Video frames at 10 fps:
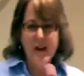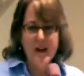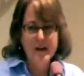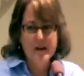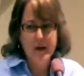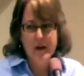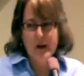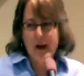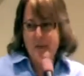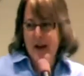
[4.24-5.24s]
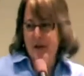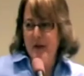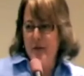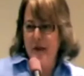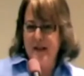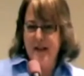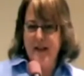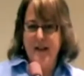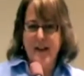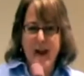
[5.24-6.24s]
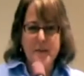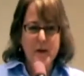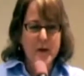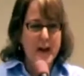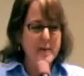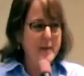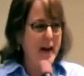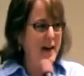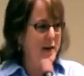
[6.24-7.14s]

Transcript: So I don't know how many of you went to the Capital Campaign